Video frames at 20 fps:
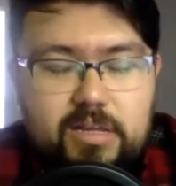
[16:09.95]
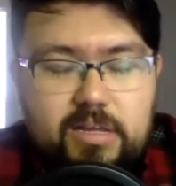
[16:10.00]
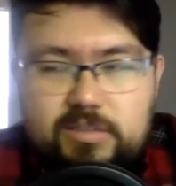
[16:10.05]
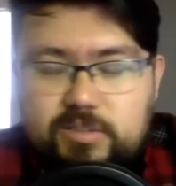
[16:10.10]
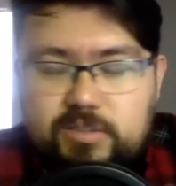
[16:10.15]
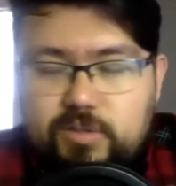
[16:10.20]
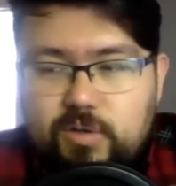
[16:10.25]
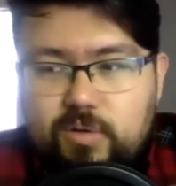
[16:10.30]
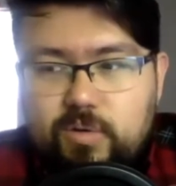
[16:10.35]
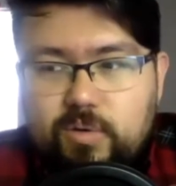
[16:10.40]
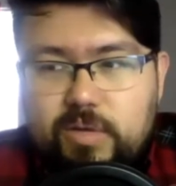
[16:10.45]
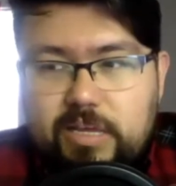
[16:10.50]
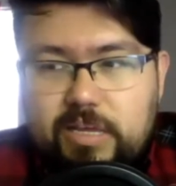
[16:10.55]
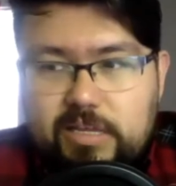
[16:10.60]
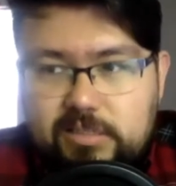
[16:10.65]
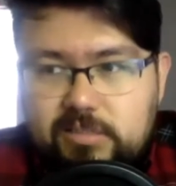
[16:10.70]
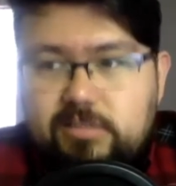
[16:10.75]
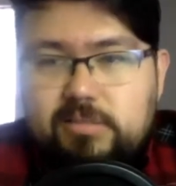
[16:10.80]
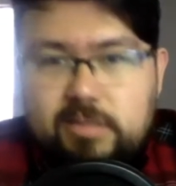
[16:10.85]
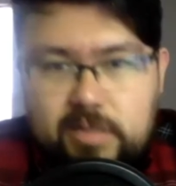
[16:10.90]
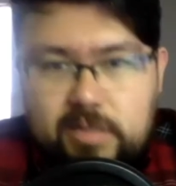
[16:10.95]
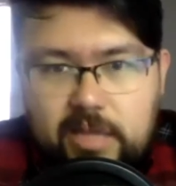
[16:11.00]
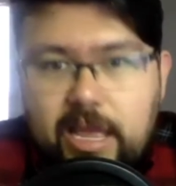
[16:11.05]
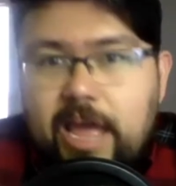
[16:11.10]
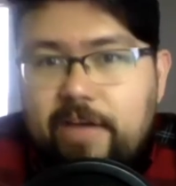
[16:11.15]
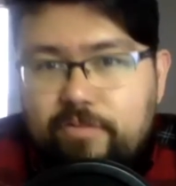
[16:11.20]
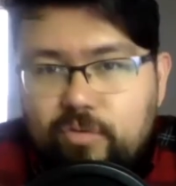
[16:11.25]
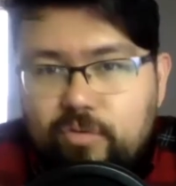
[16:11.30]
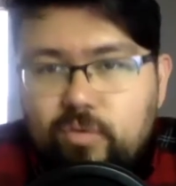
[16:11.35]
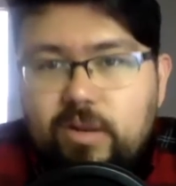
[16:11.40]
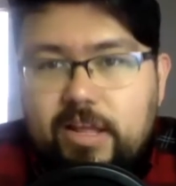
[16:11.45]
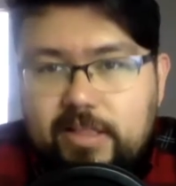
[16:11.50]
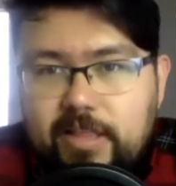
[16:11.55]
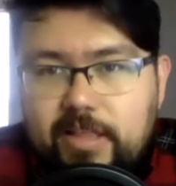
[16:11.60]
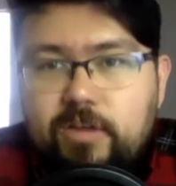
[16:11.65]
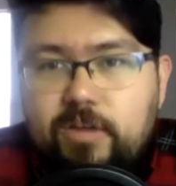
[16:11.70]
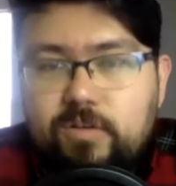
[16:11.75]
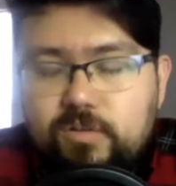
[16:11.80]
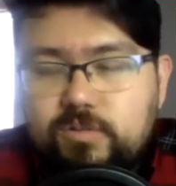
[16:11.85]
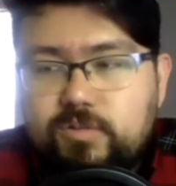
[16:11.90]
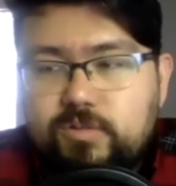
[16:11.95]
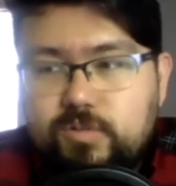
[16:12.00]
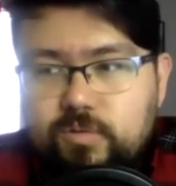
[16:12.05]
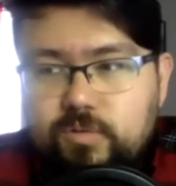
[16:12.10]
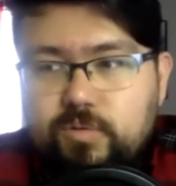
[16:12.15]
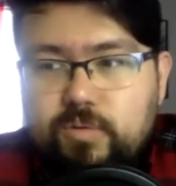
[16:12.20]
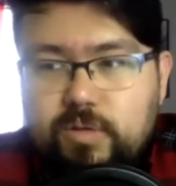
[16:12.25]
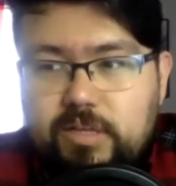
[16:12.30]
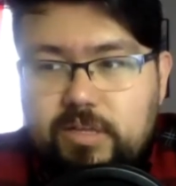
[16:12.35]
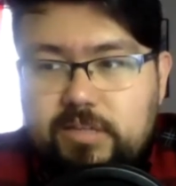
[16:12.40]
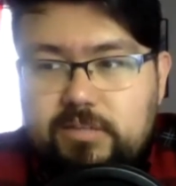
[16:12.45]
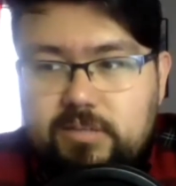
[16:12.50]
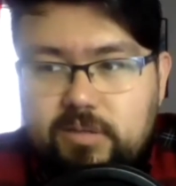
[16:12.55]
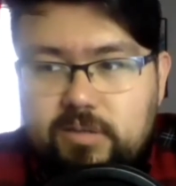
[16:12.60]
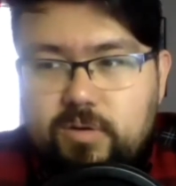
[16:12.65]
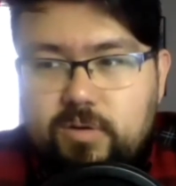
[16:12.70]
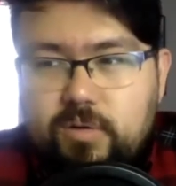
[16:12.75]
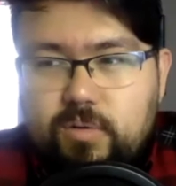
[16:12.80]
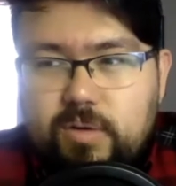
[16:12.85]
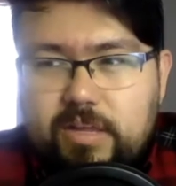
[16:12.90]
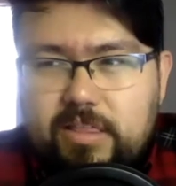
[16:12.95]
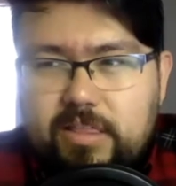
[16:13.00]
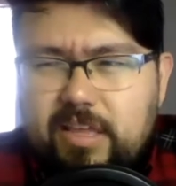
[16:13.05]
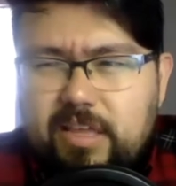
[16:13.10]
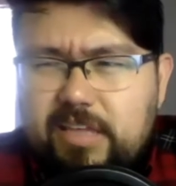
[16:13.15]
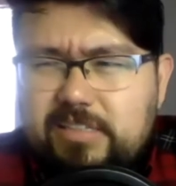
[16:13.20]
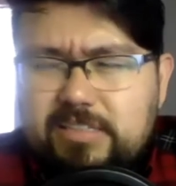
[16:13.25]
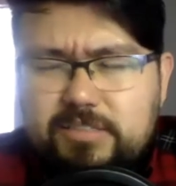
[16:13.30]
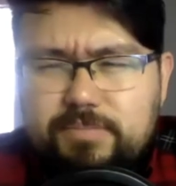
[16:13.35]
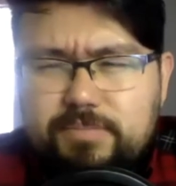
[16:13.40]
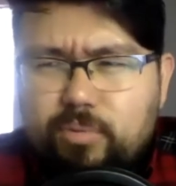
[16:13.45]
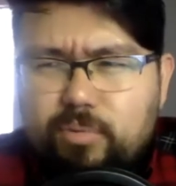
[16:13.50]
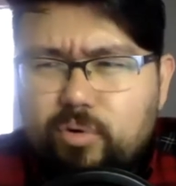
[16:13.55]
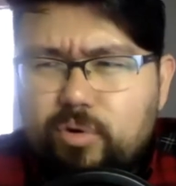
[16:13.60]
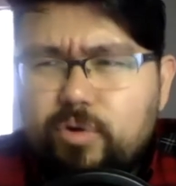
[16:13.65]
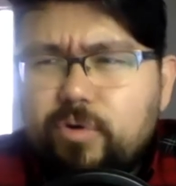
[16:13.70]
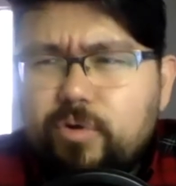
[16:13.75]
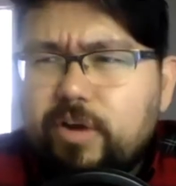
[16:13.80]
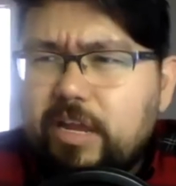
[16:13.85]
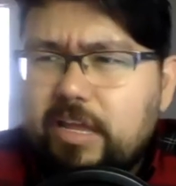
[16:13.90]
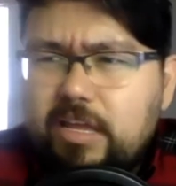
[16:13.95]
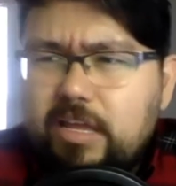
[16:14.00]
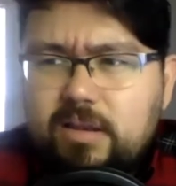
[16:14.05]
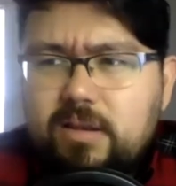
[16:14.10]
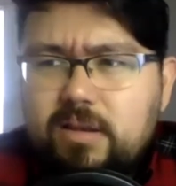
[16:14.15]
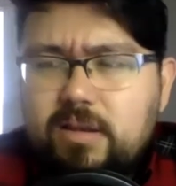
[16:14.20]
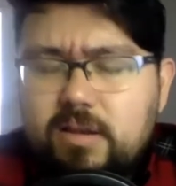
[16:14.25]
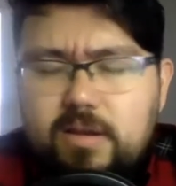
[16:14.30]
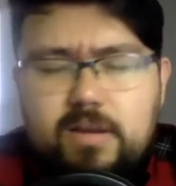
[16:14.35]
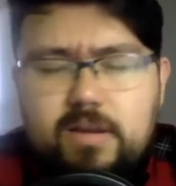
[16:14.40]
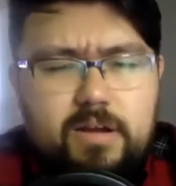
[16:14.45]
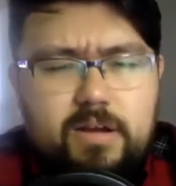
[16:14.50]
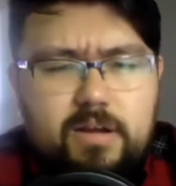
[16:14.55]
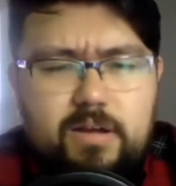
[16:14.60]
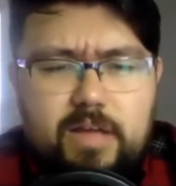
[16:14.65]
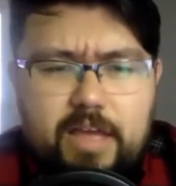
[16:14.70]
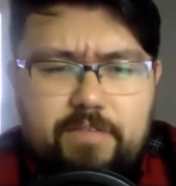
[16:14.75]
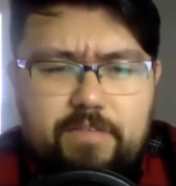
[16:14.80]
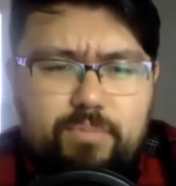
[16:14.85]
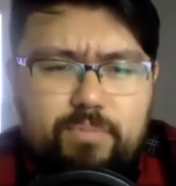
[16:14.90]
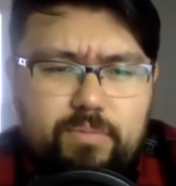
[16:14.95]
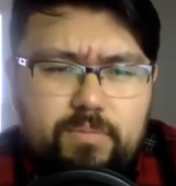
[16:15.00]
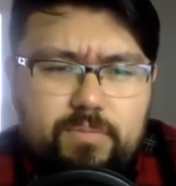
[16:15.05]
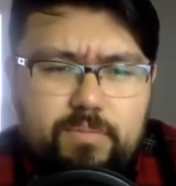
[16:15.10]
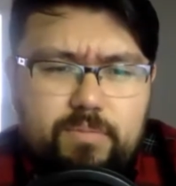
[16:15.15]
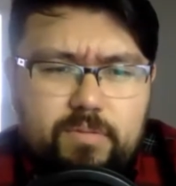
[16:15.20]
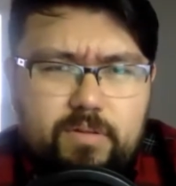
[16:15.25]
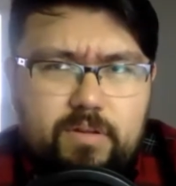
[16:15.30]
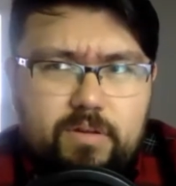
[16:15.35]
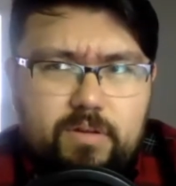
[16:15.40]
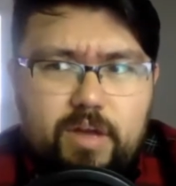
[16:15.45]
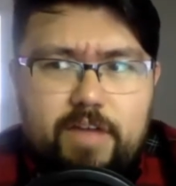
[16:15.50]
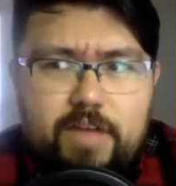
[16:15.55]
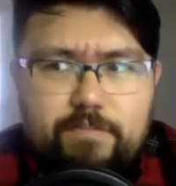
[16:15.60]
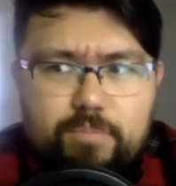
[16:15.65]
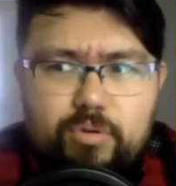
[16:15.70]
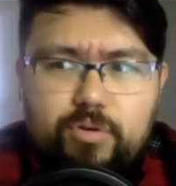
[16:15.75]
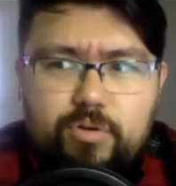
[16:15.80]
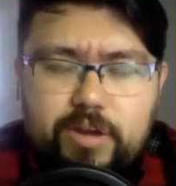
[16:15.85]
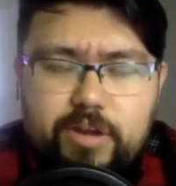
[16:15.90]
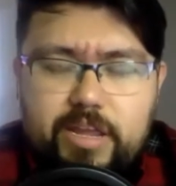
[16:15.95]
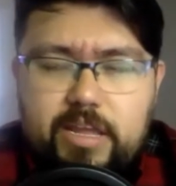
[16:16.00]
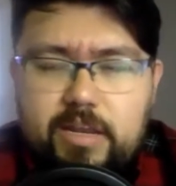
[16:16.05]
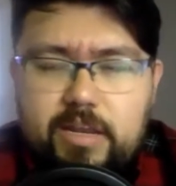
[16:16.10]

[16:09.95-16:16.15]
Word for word: So he's Afro Latino, so he's you know I think he's Puerto Rican, uh, half you know half Puerto Rican,